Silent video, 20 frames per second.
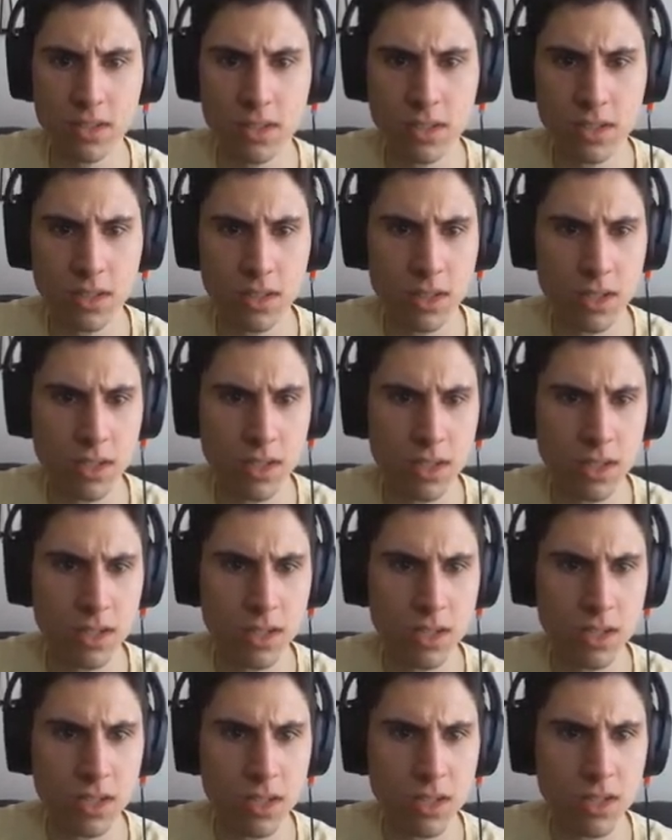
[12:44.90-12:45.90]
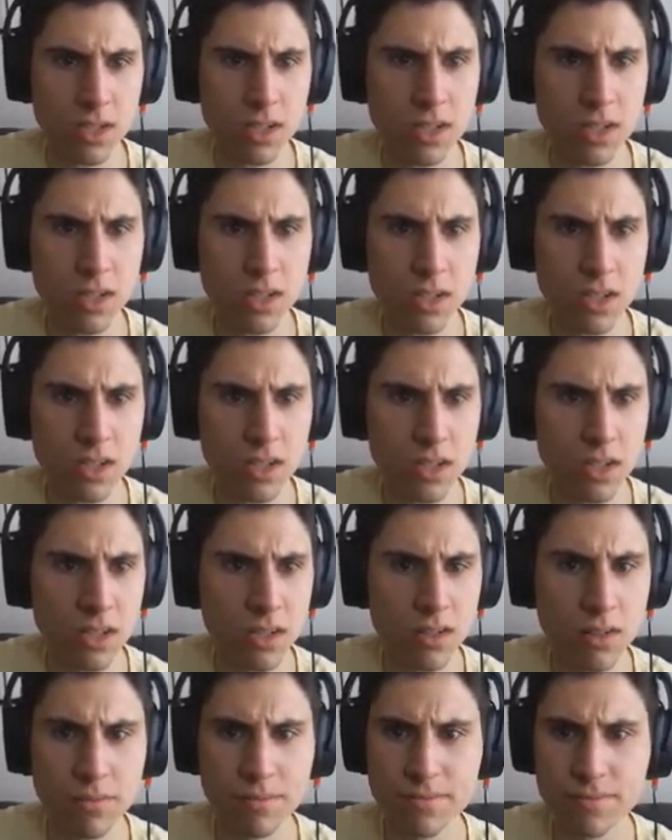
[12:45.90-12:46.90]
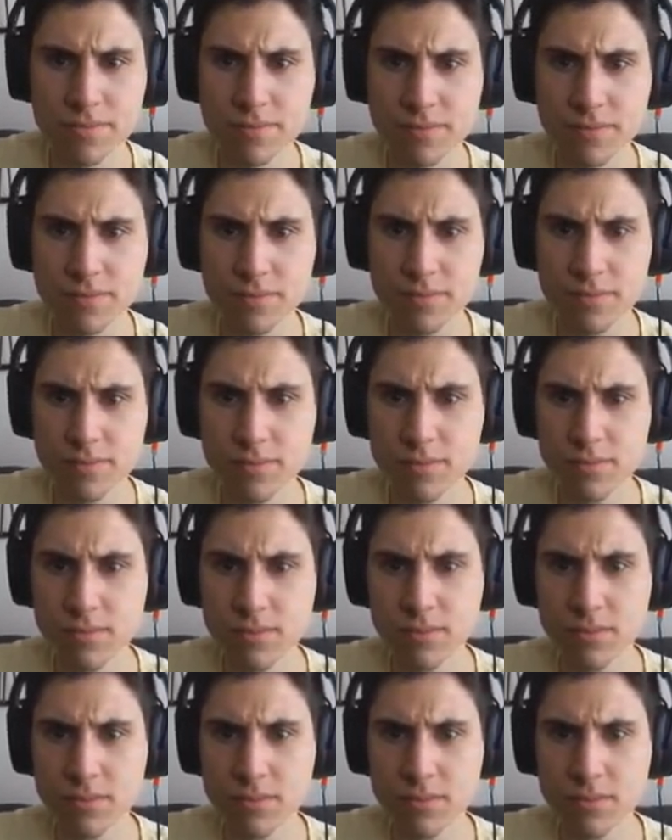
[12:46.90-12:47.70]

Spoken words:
(silence)